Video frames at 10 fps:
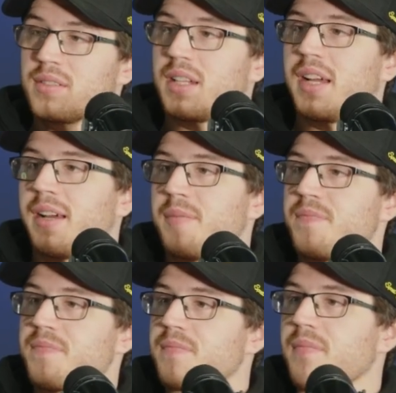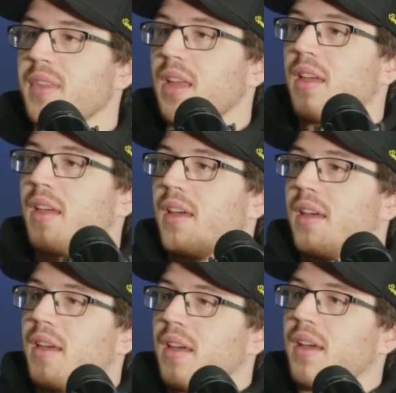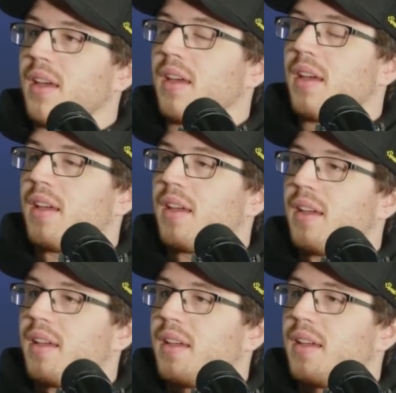Yeah, we're listening to the stuff on the dyno. It's just music.